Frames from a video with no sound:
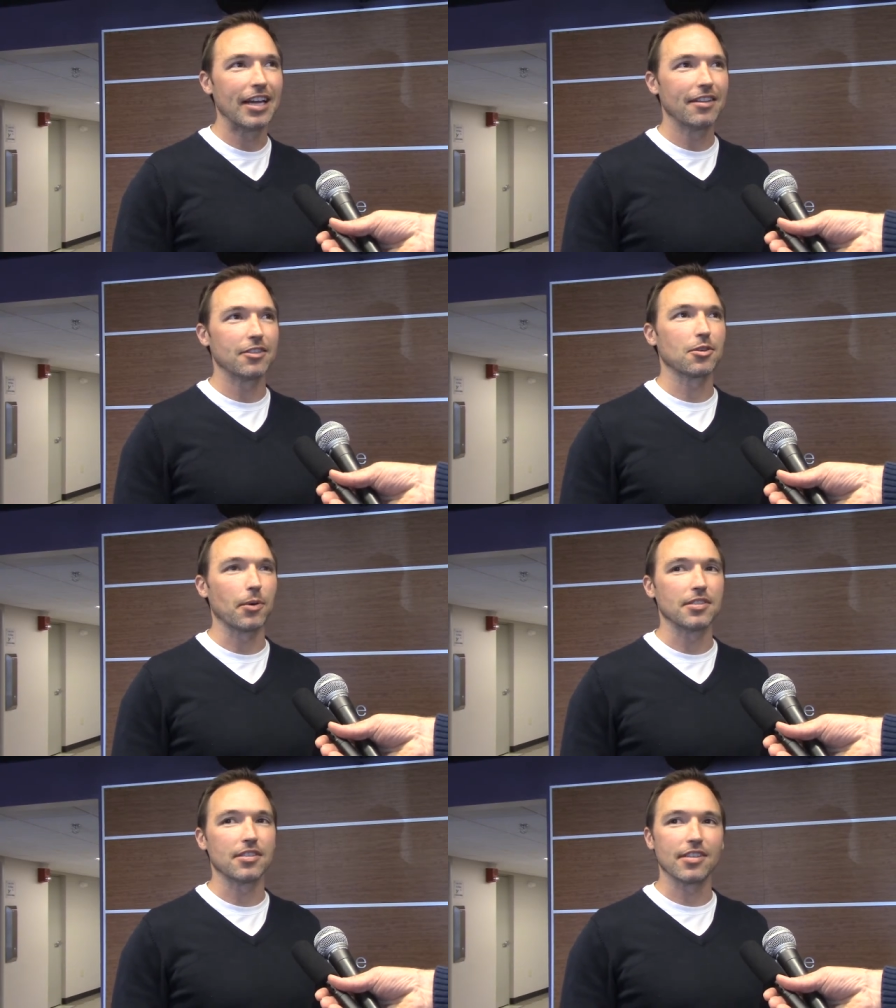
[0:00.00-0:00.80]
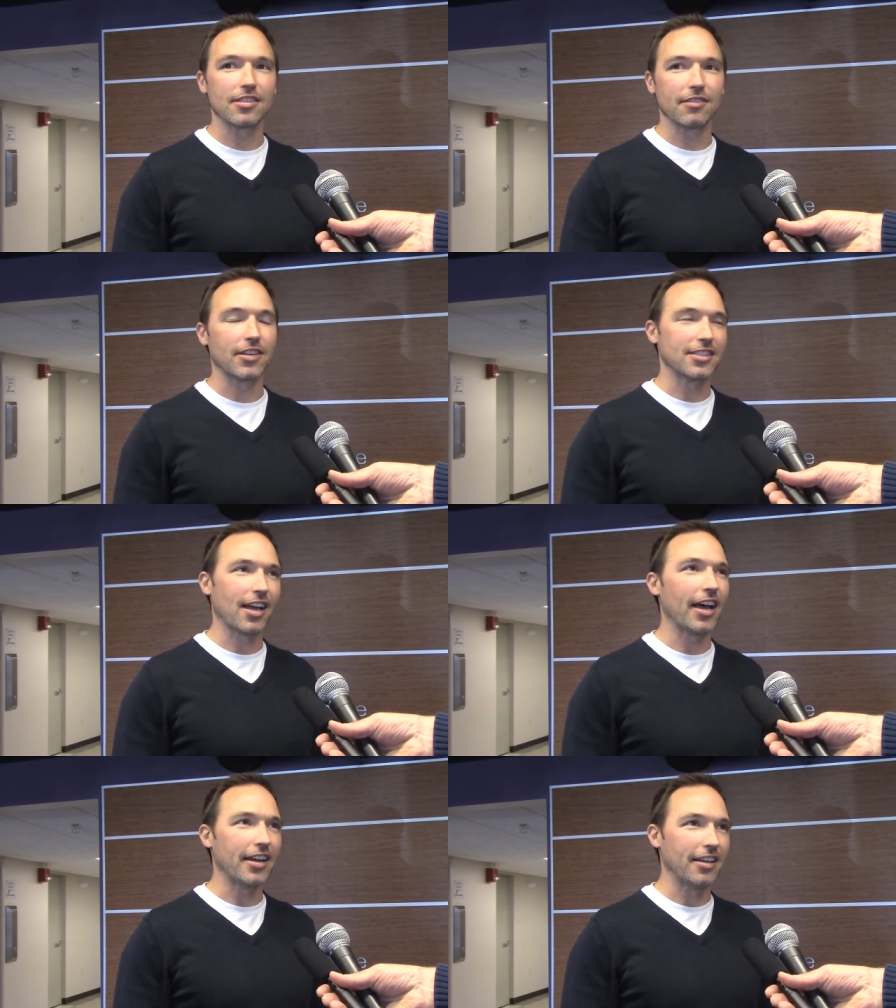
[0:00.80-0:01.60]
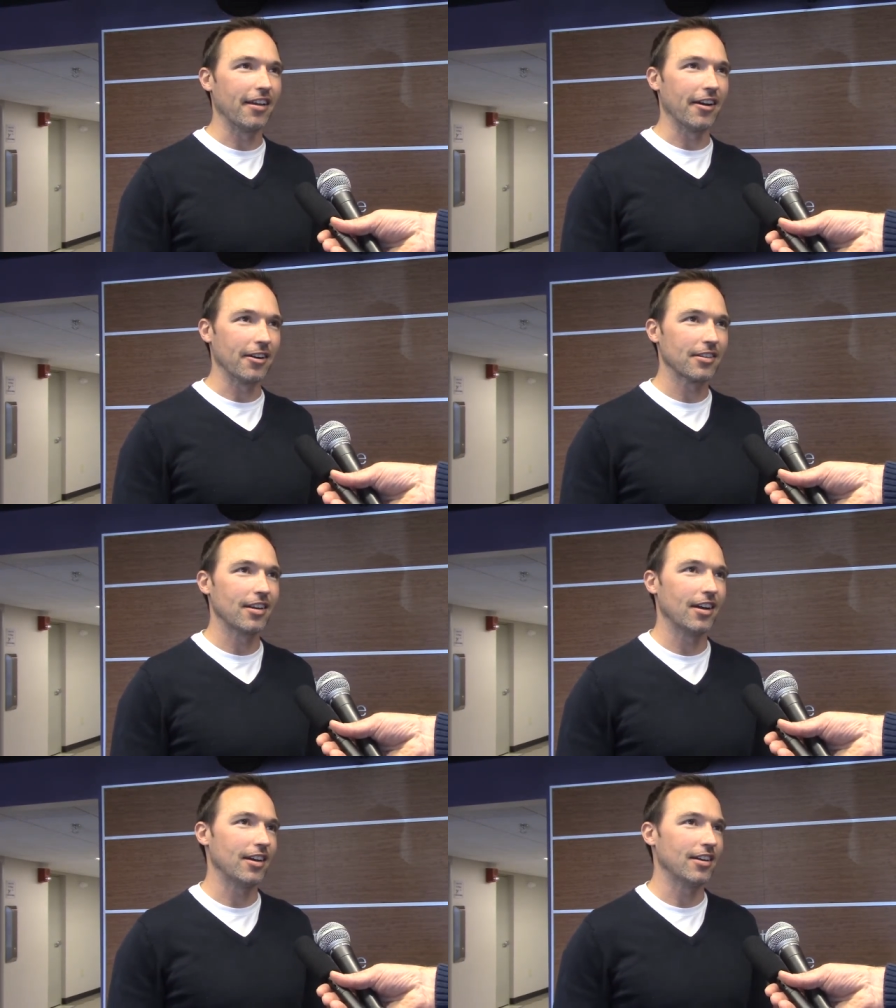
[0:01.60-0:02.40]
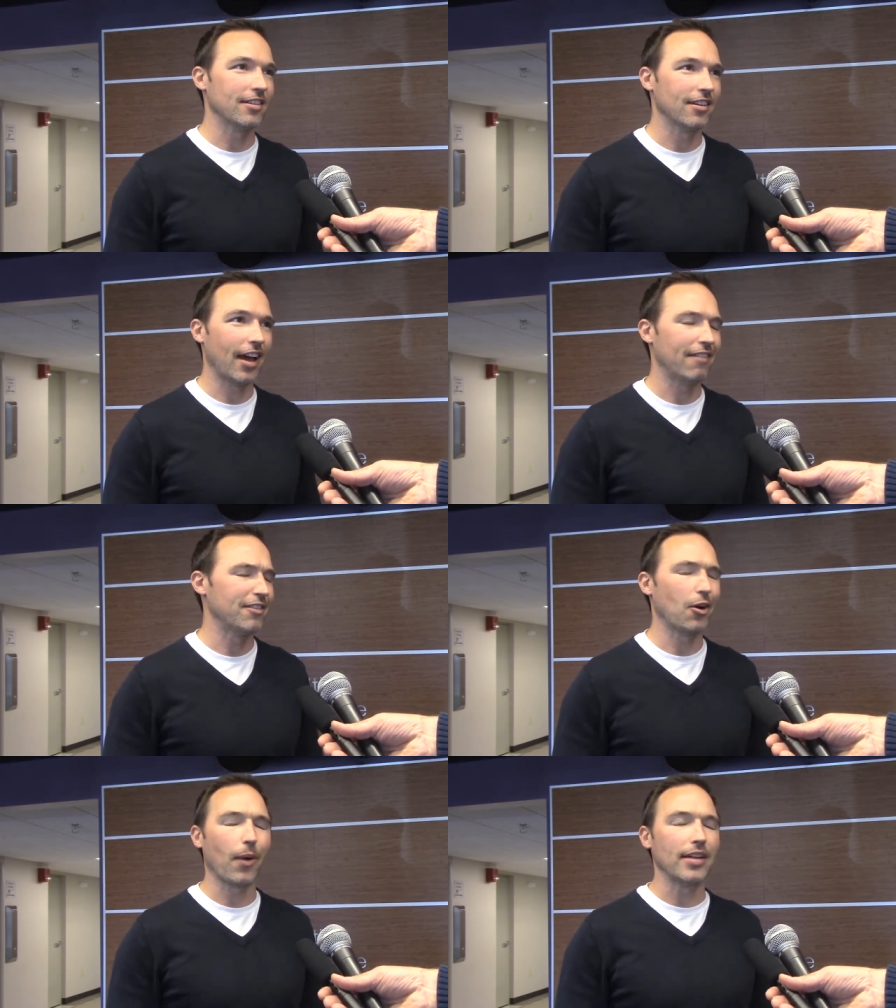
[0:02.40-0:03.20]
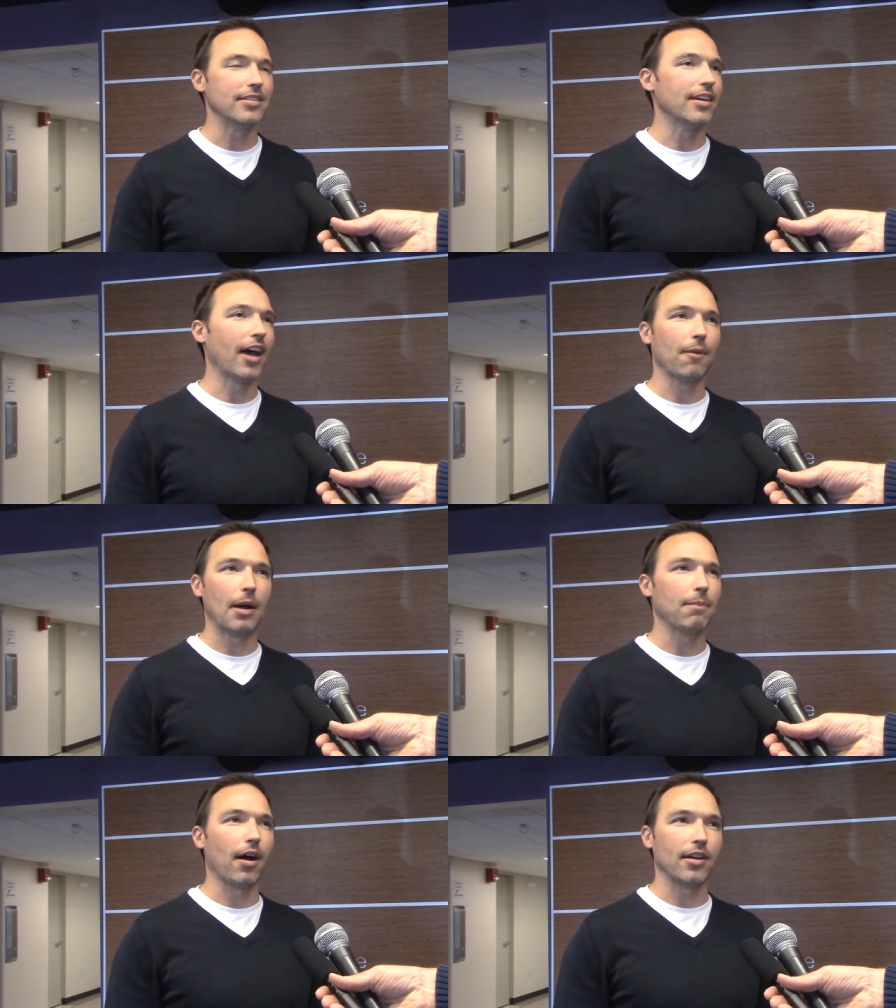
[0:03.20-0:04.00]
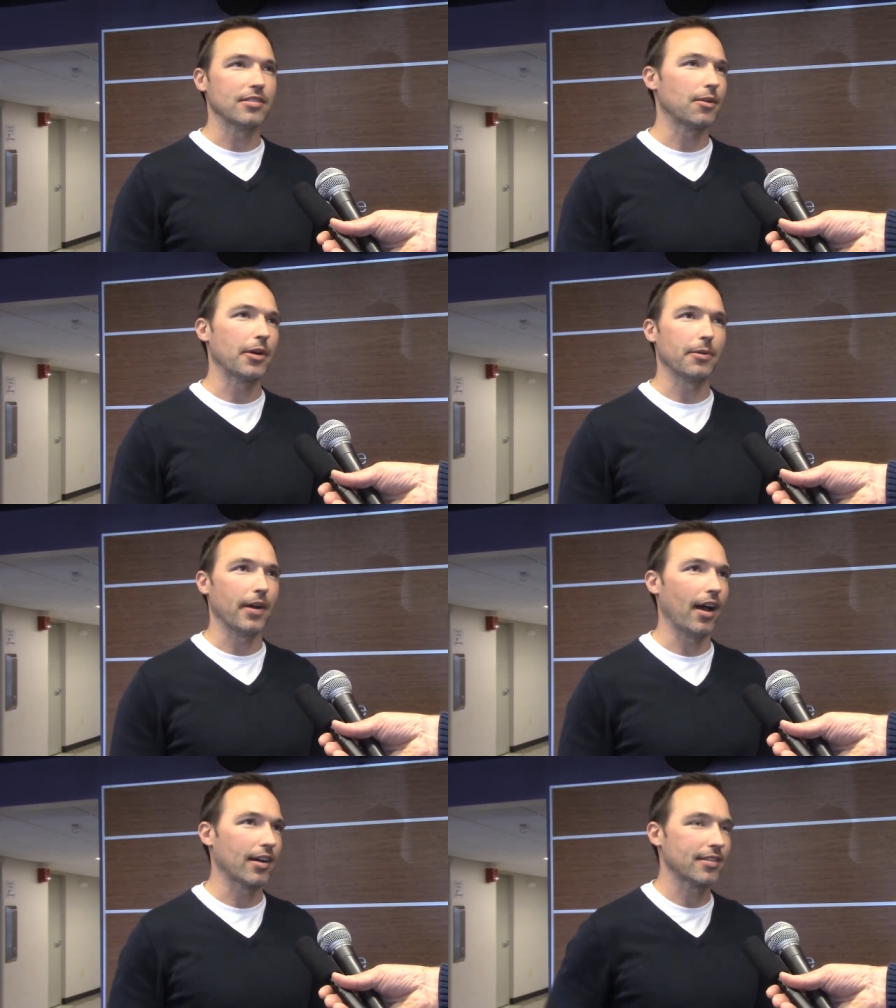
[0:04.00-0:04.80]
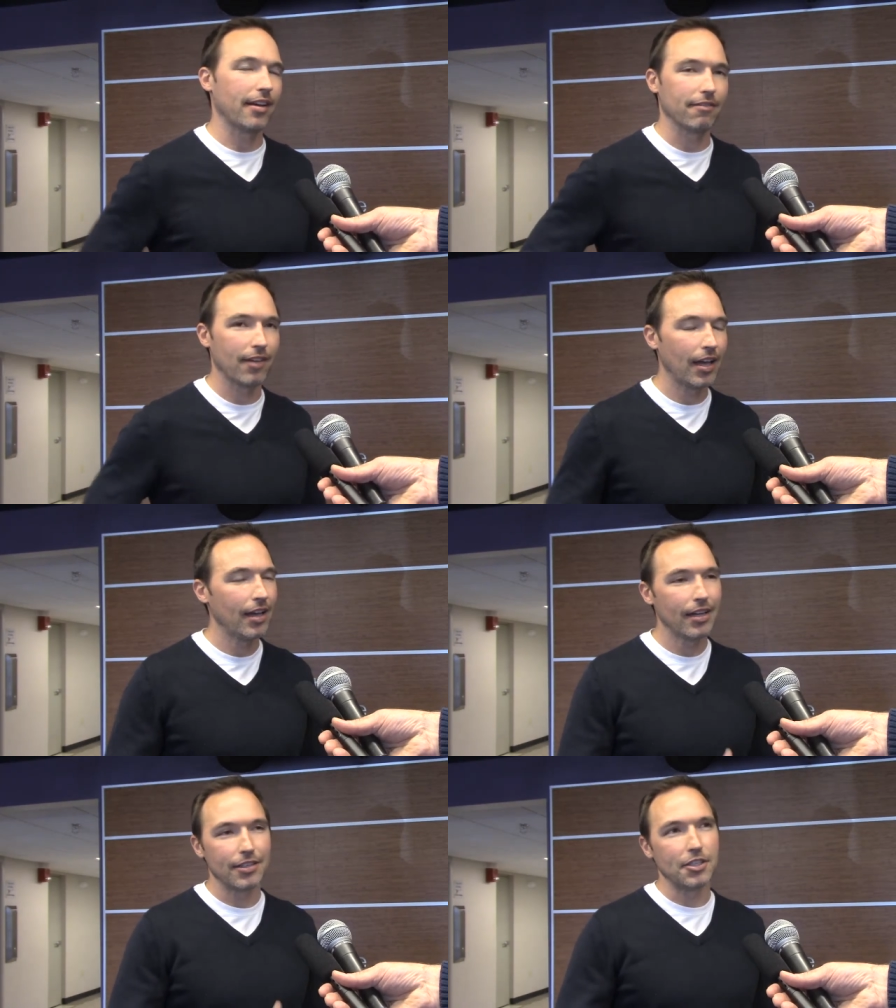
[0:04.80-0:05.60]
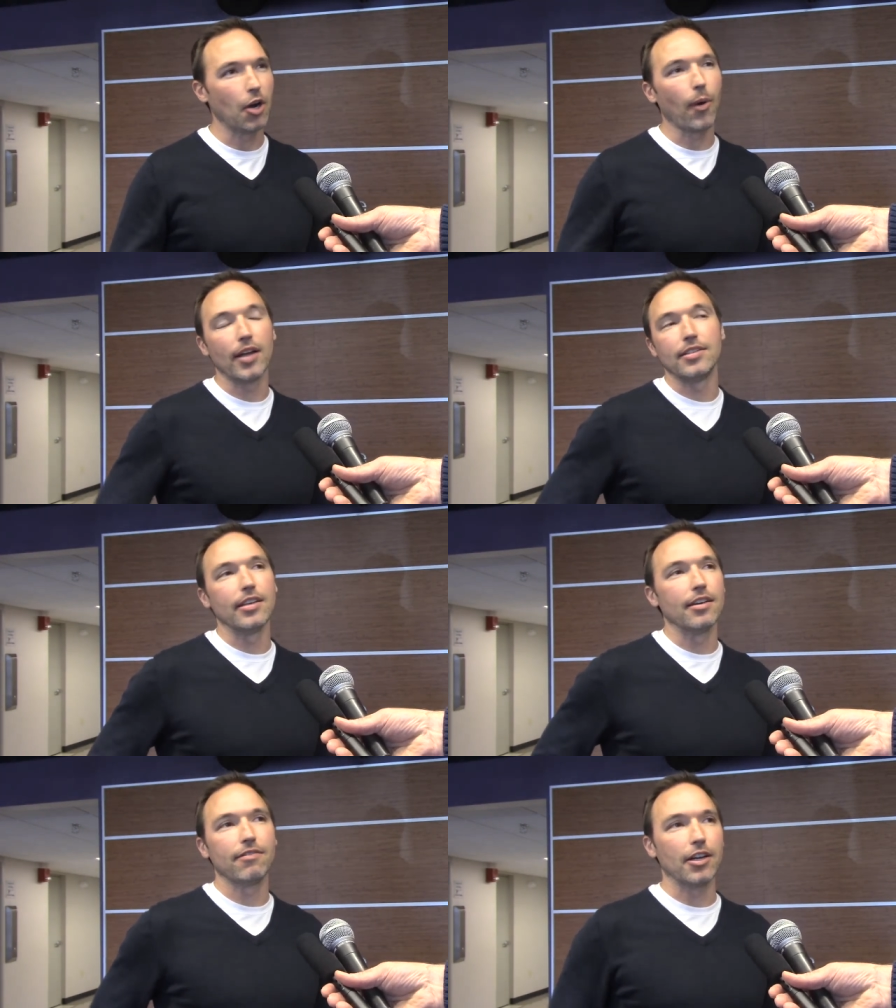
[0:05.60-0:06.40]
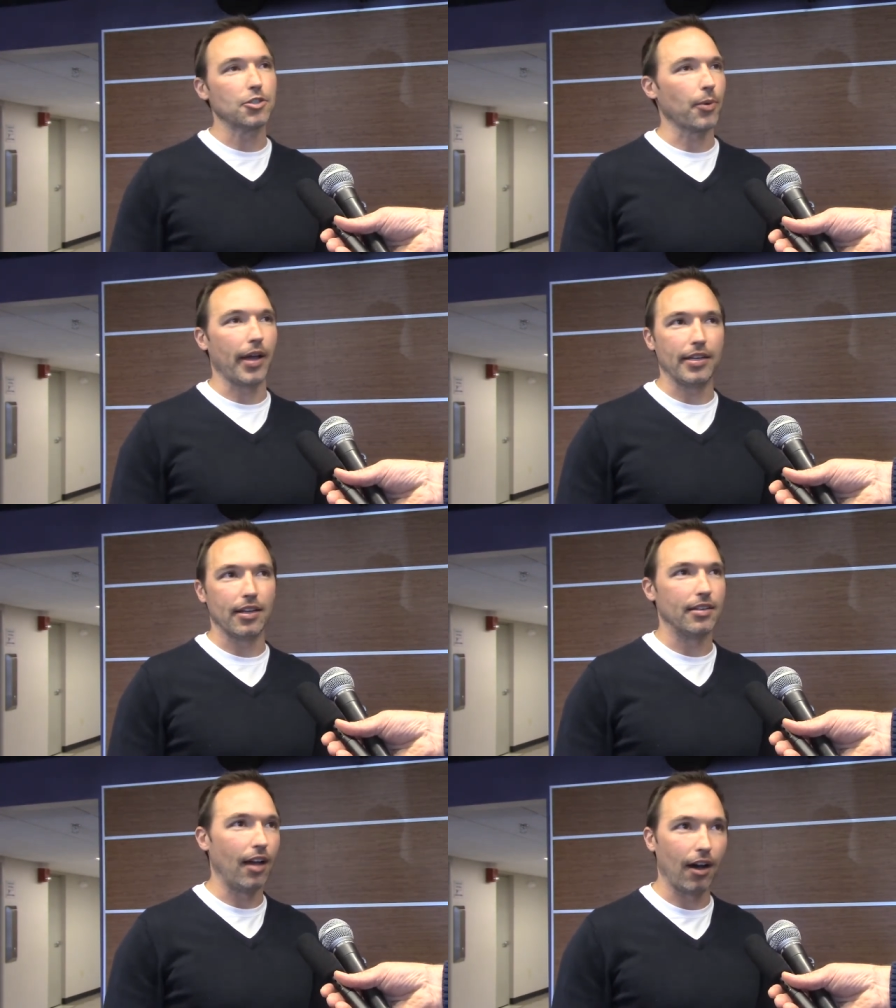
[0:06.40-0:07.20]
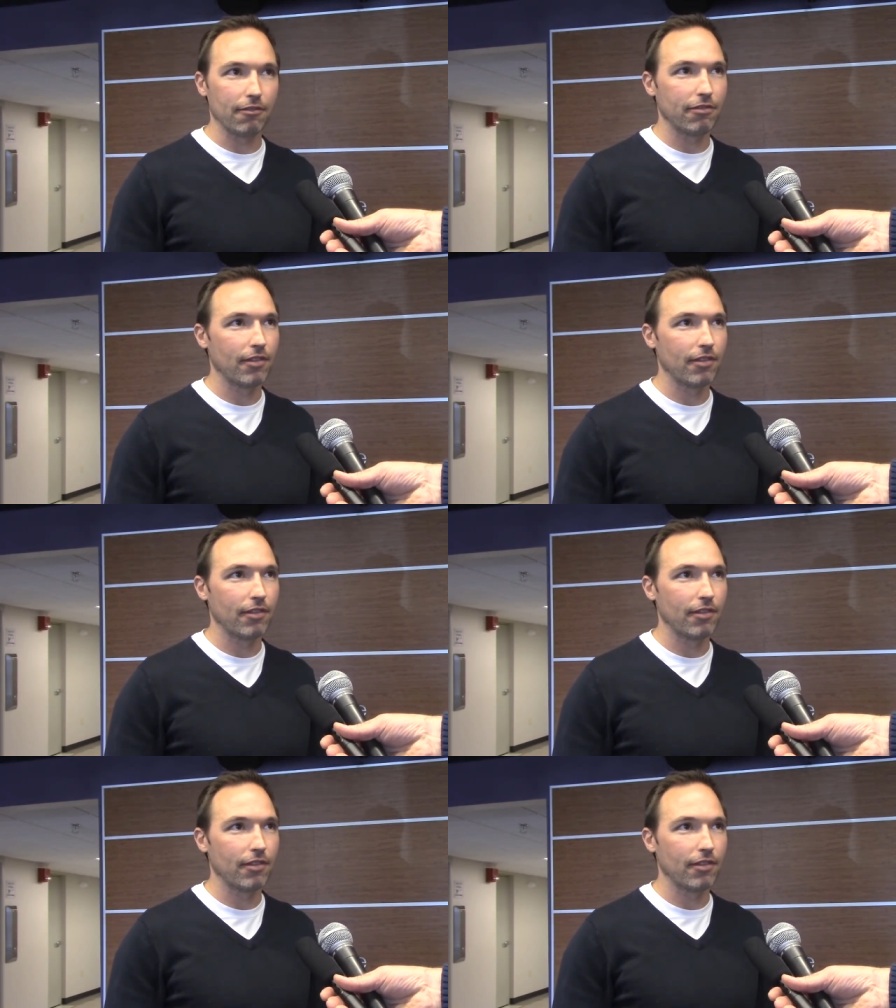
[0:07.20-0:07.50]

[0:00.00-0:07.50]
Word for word: there's always a sense of anxiety there. Uh, I have no idea how my body is going to react. I have no idea if I trained enough.